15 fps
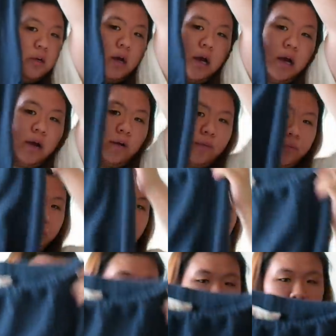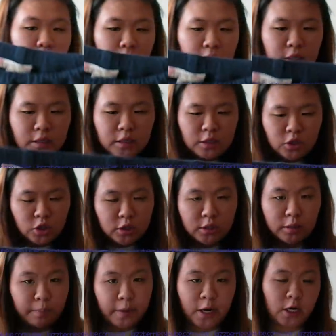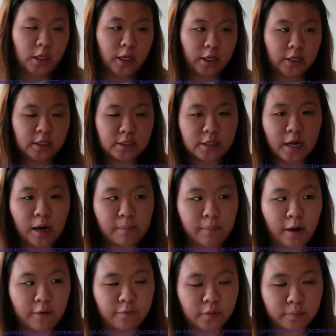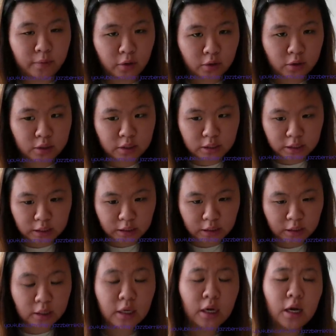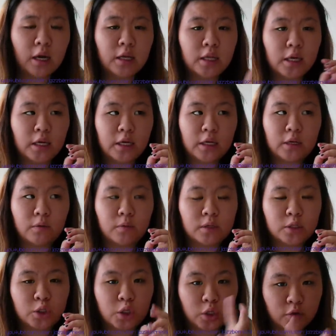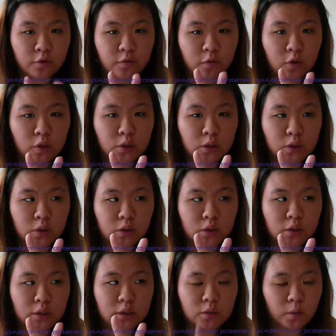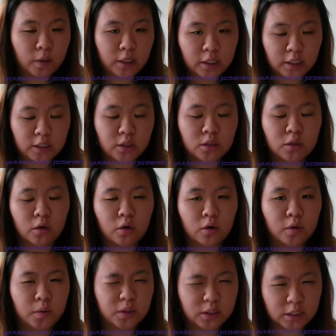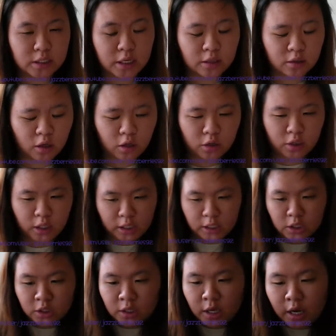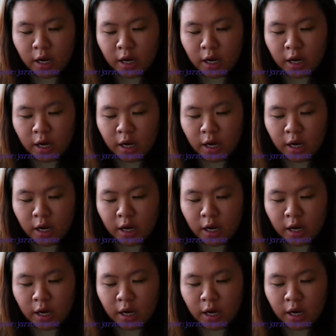This is just a pair of leggings that I bought from Ardene. It was 2 for $20, so it was a $10 each.